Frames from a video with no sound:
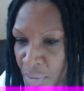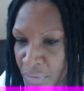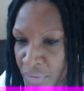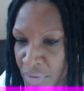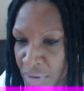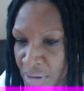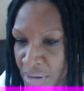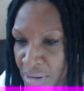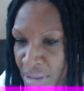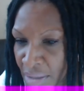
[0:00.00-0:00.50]

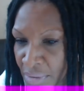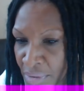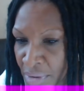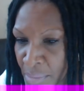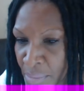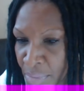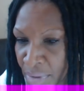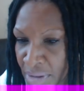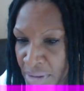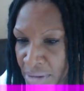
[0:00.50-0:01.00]
officers out
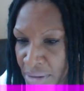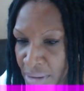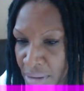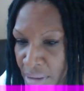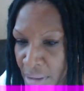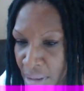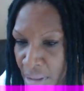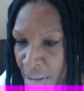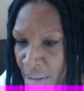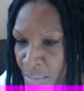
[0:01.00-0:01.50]
here
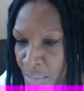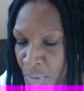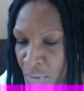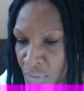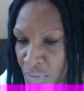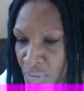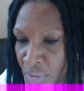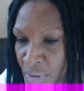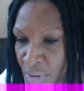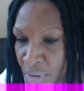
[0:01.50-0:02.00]

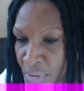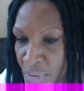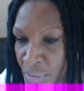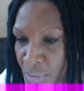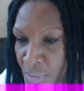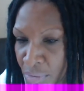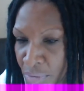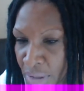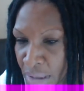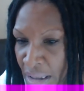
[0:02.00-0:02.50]
abusing their
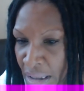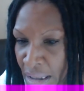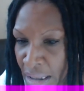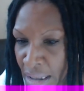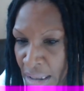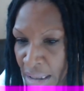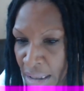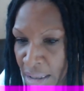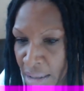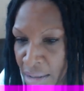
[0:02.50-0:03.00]
authority.
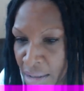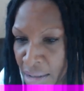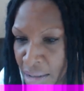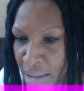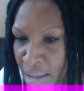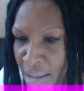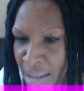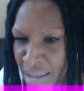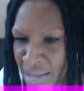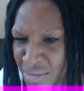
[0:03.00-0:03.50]

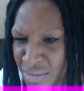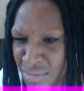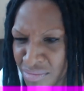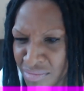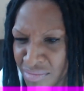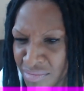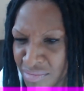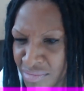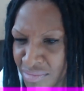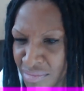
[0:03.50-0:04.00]
Yeah, I
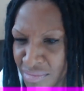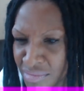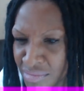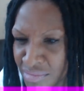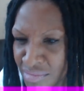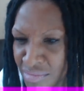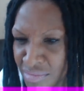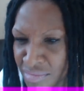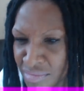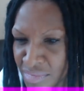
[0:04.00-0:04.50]

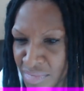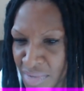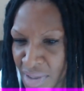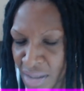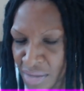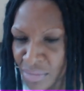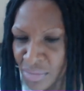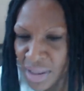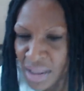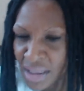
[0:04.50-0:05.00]

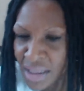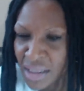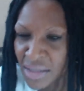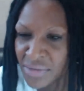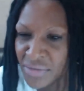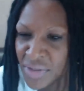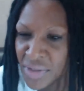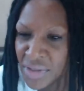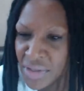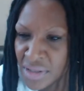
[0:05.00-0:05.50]
don't think I've
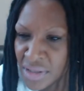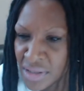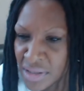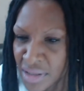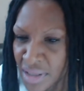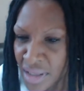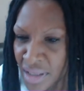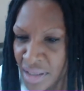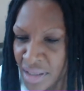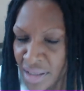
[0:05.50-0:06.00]

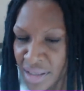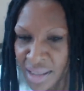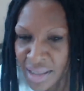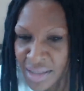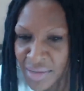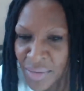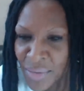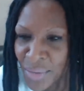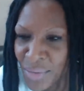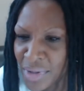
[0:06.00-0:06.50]
said that
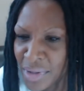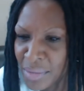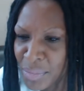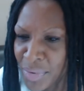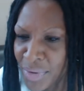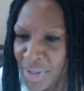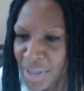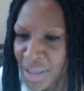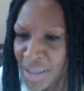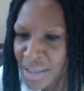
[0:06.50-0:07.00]
all the
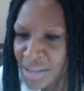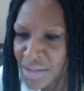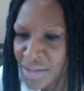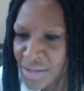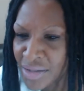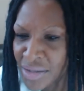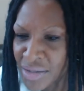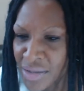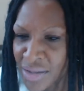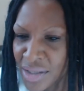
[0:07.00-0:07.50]
police
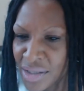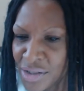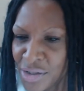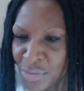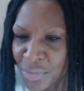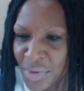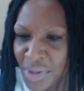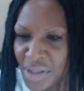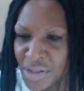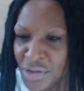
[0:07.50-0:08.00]
are
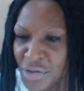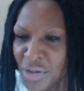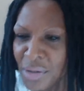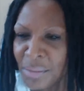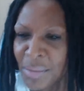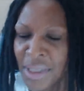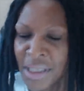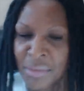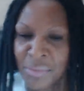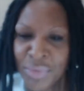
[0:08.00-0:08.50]
doing their job
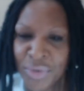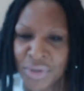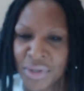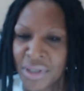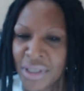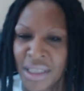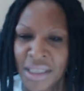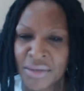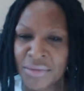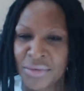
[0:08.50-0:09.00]
by the book.
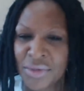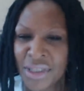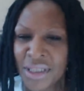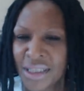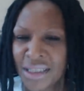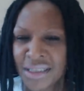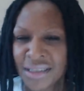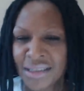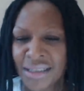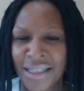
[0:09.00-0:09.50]
I don't think
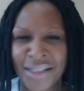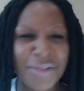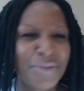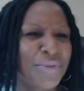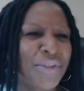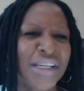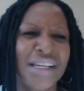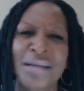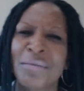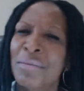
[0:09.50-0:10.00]
I
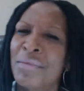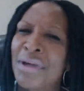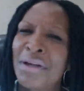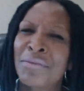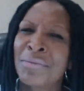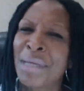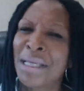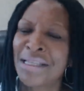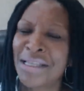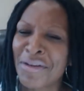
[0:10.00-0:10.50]

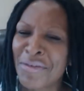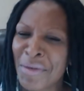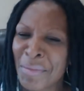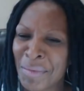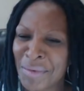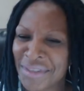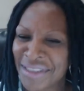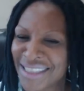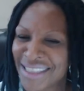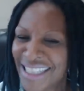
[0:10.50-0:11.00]
make that
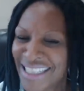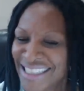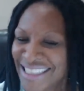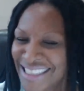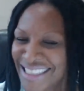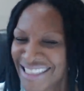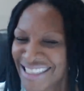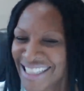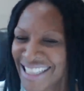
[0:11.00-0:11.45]
representation.